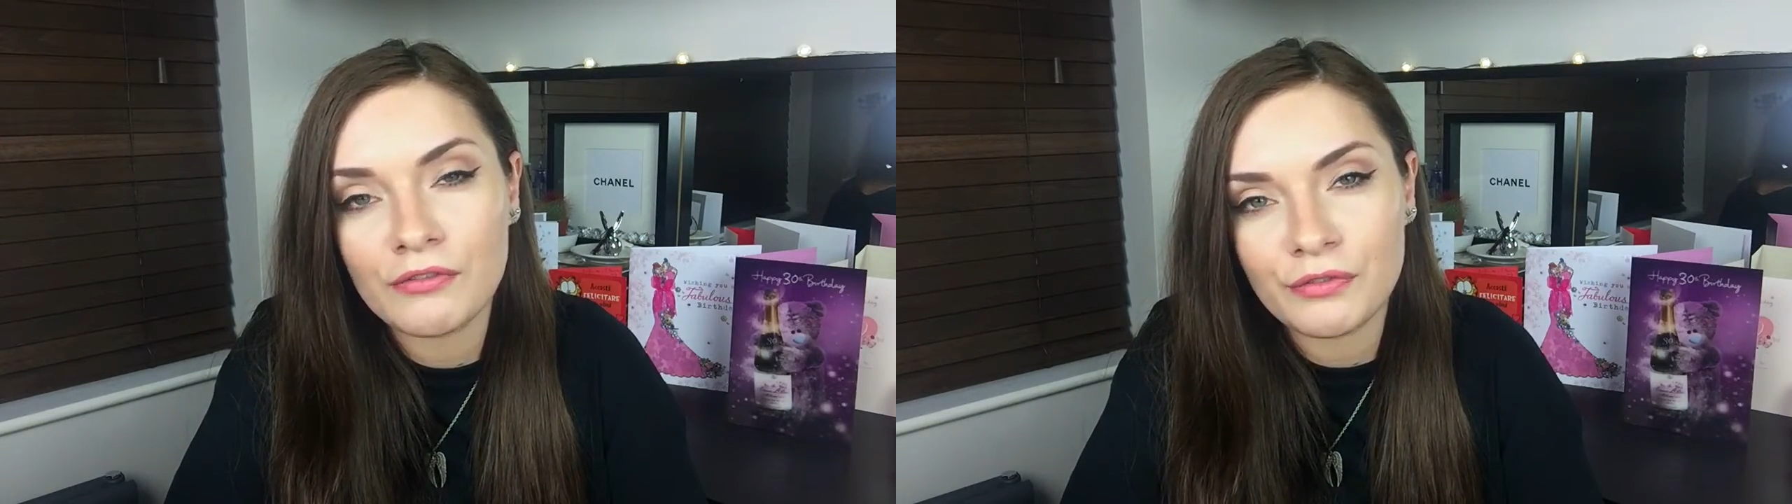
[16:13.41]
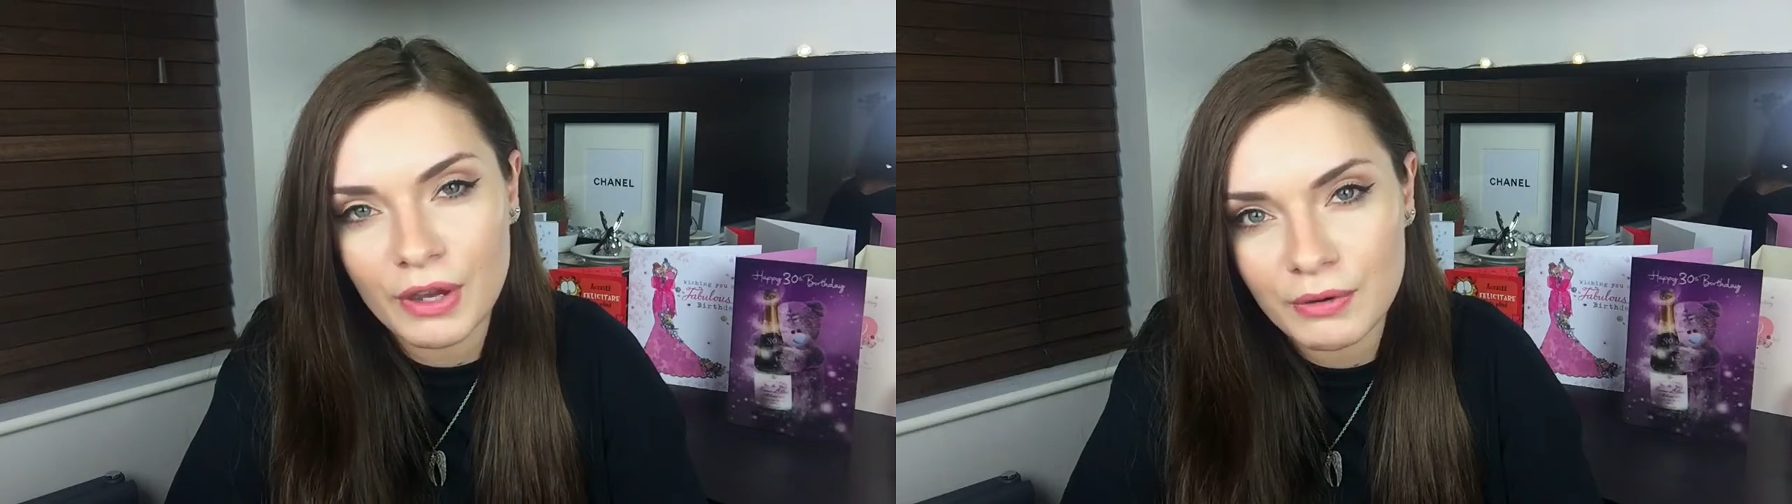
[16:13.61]

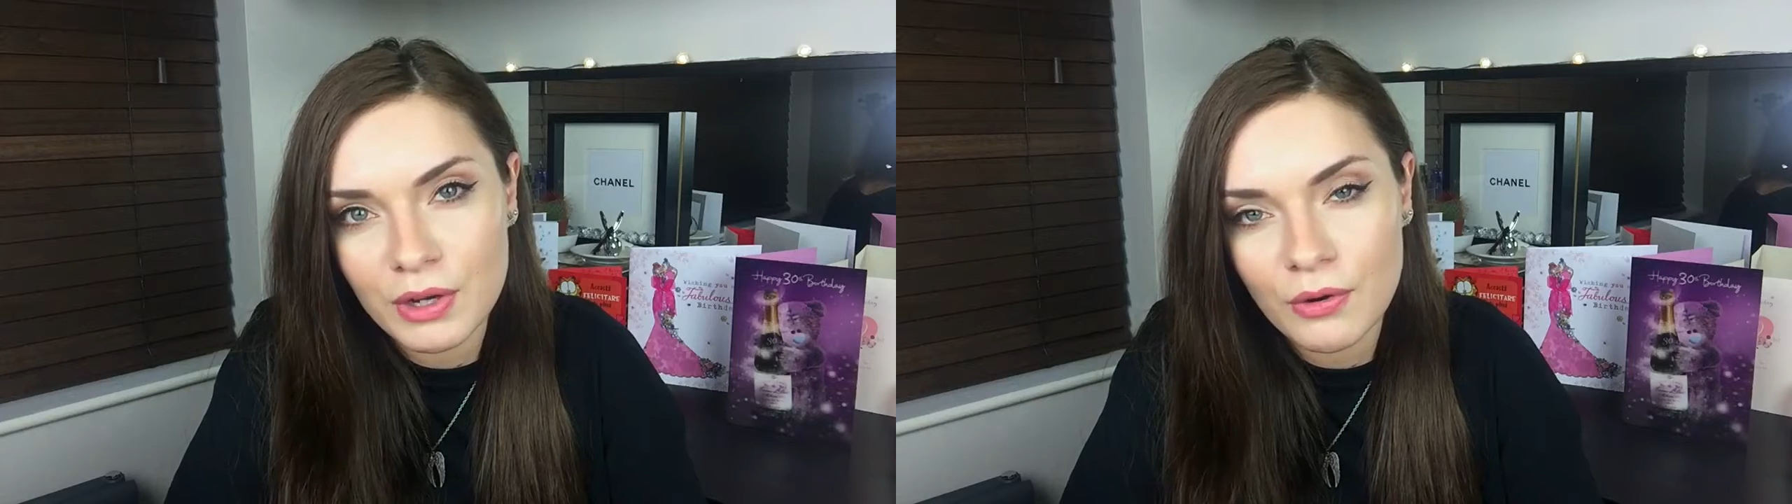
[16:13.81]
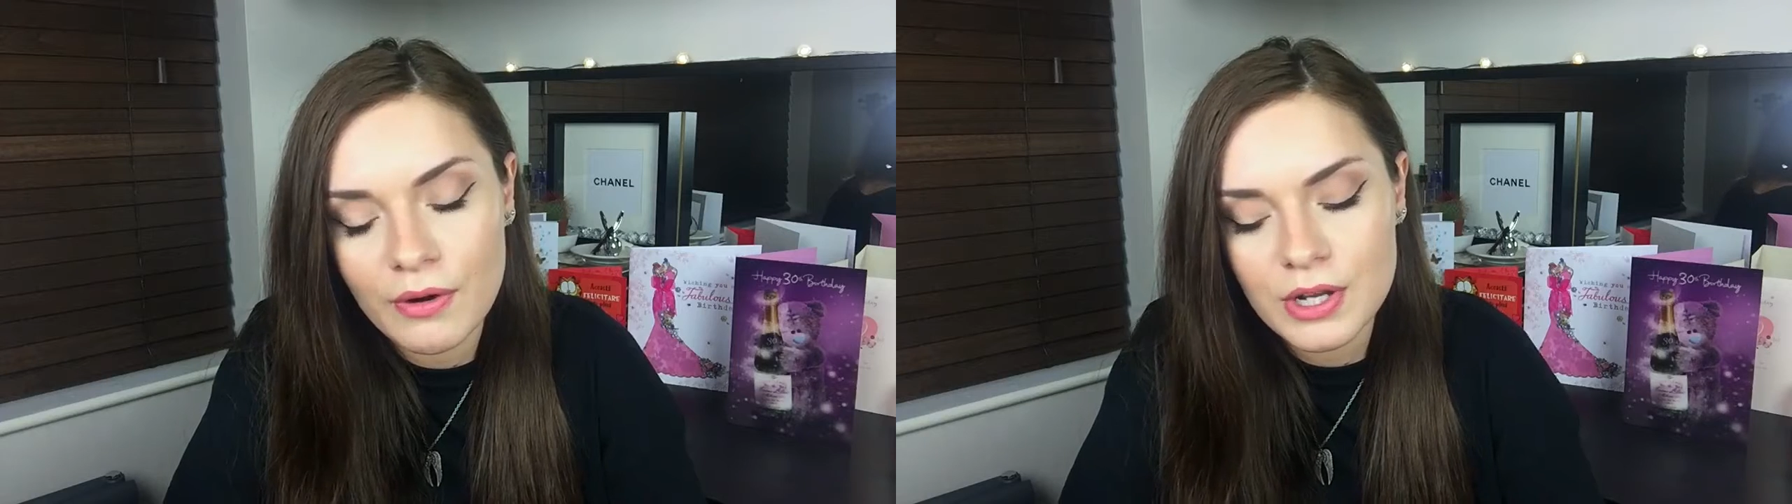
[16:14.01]
very
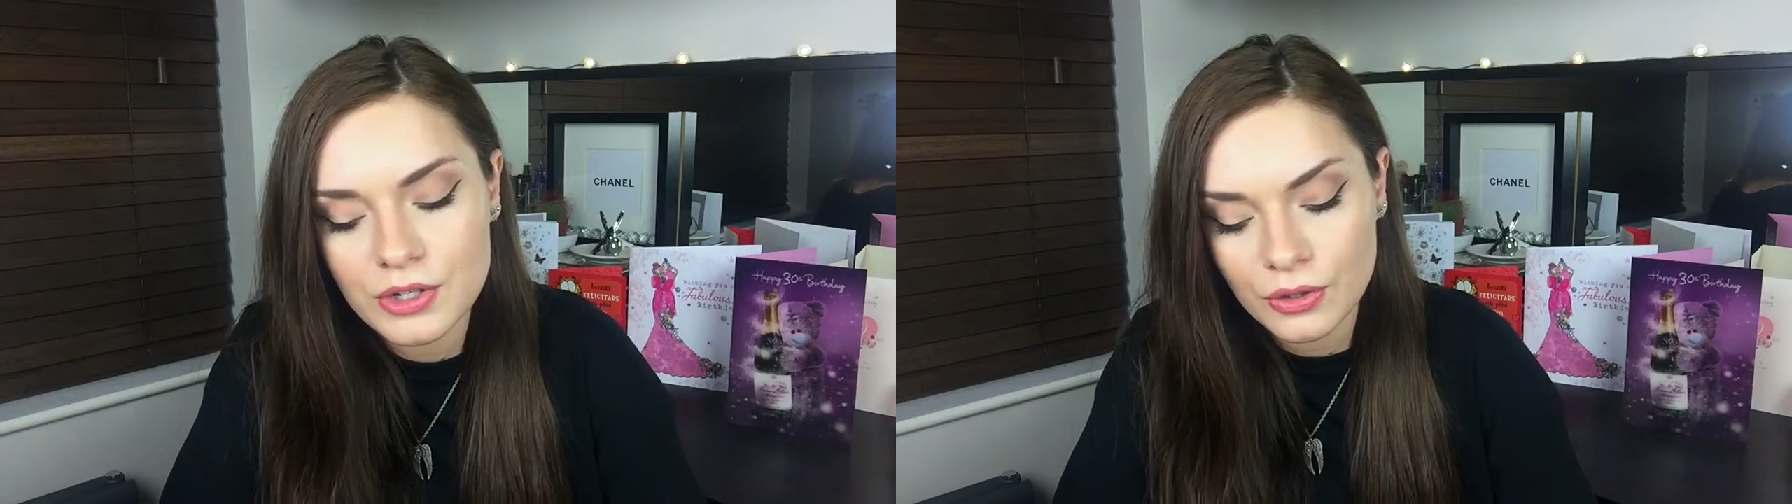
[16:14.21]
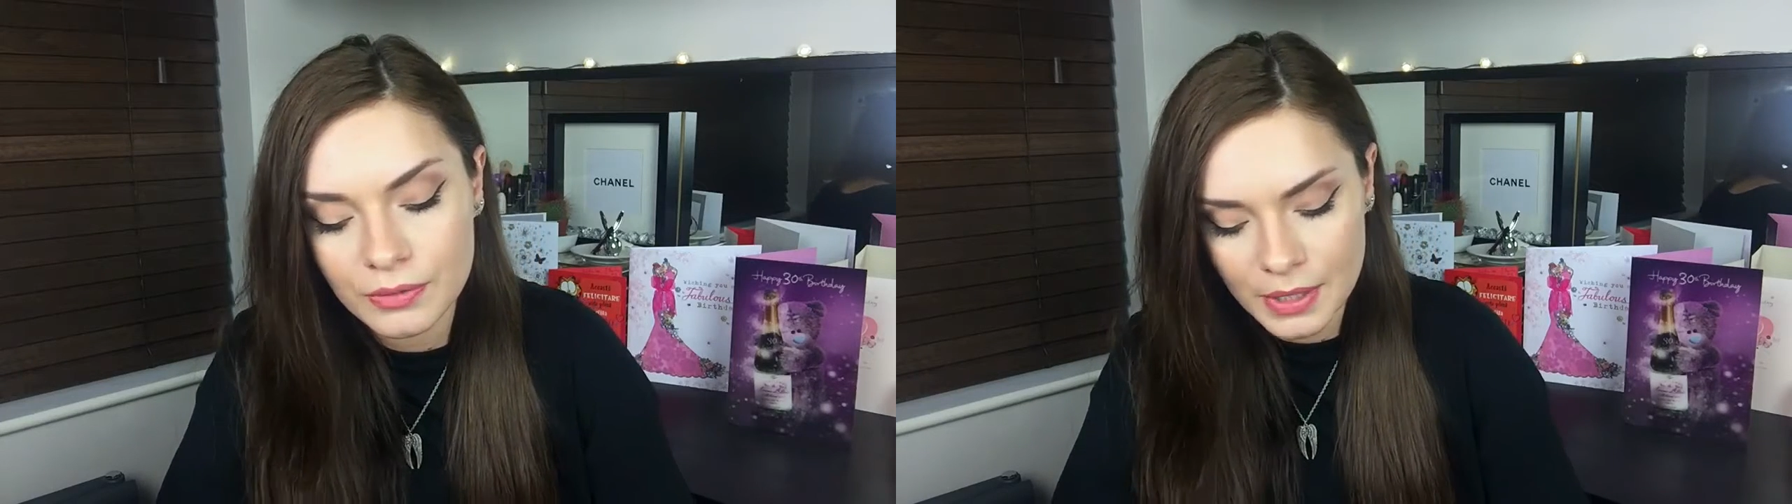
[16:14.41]

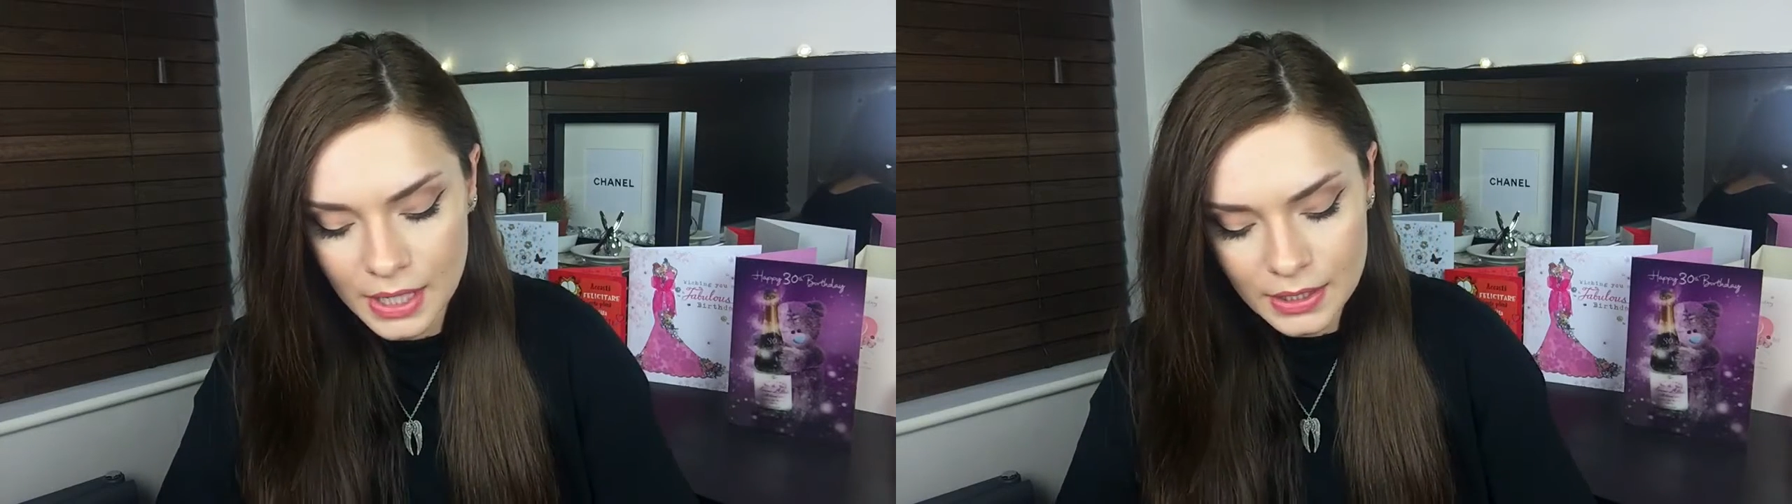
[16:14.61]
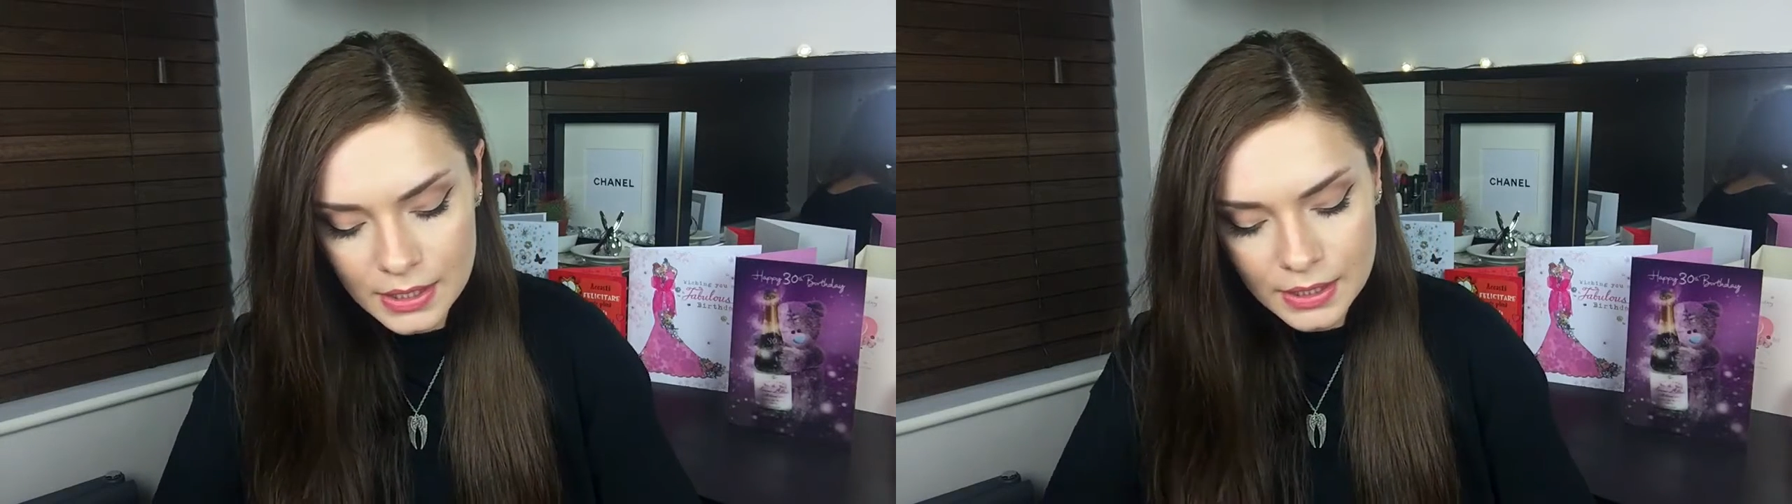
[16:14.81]
orange on me.